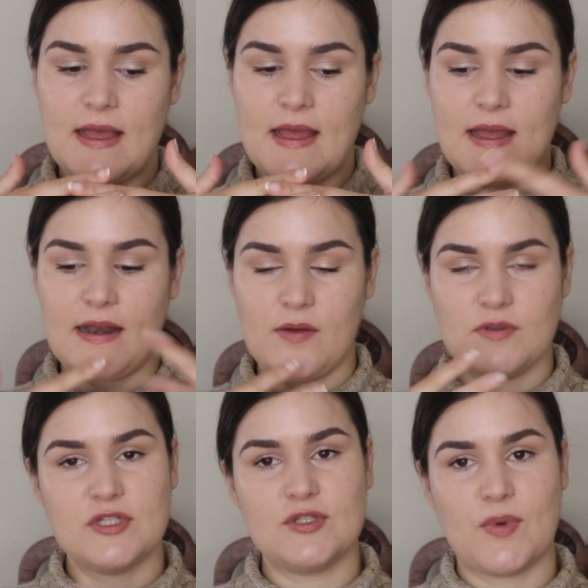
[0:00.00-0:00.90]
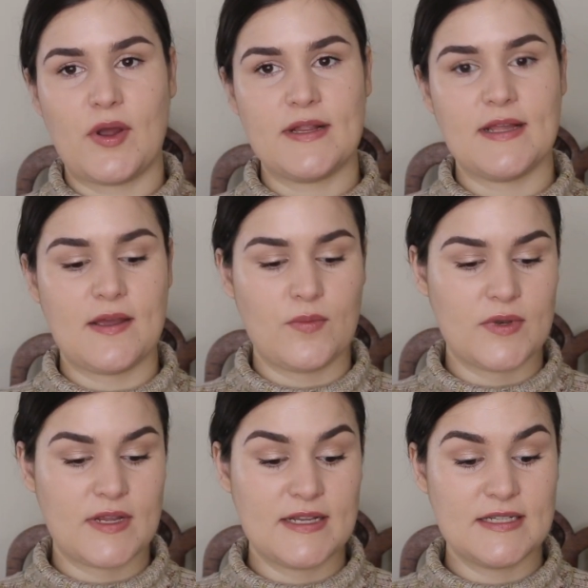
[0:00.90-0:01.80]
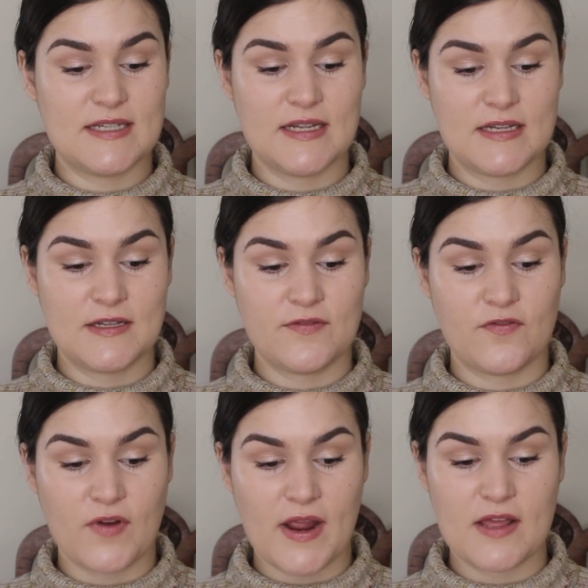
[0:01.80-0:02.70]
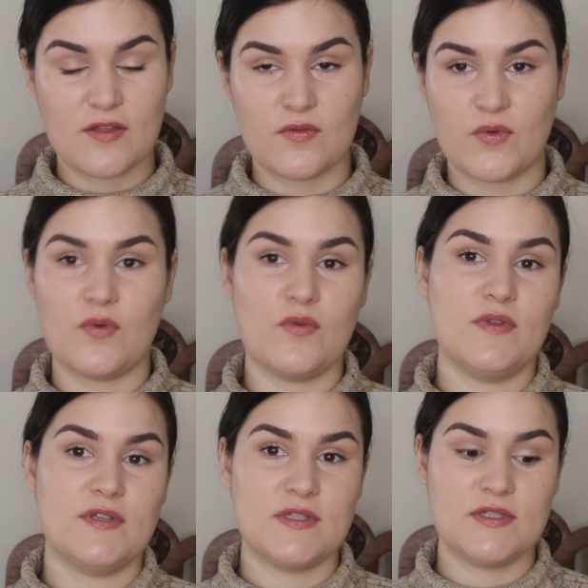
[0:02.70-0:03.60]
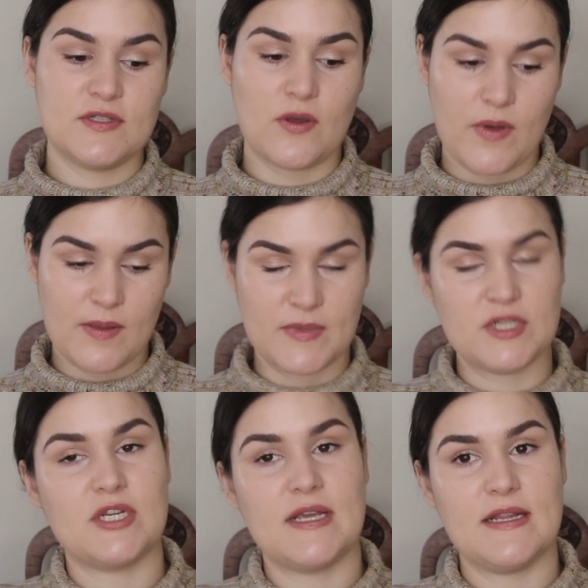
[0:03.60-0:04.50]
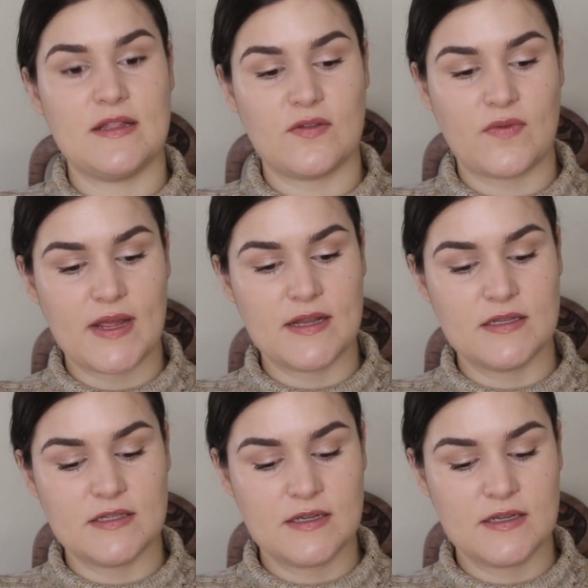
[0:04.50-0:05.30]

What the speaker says: and I was just worried that it would fray through the sewing machine thread.